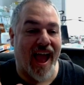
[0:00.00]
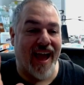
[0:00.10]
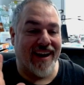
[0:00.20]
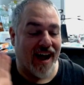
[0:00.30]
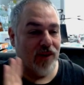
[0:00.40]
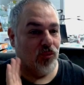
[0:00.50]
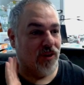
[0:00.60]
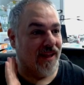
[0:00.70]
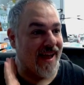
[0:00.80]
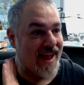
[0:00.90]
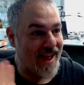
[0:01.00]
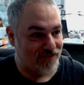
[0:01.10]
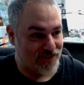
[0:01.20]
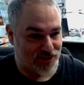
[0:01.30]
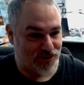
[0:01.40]
I will
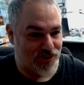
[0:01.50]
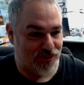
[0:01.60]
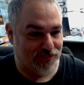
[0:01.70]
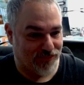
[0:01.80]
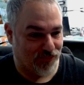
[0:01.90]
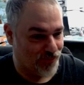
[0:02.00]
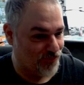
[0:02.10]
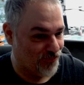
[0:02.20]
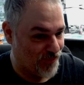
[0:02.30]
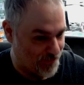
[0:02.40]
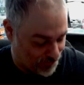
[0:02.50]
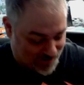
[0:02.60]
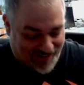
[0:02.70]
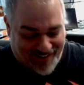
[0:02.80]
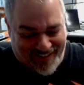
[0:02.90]
have it to you before
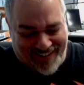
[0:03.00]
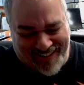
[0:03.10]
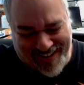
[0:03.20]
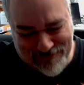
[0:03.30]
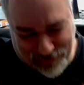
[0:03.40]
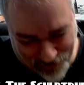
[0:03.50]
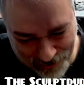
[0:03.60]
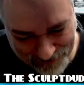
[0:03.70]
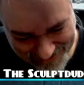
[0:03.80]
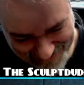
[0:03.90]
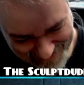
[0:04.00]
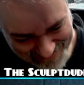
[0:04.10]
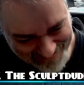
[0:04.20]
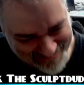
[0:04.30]
ReaperCon. I promise.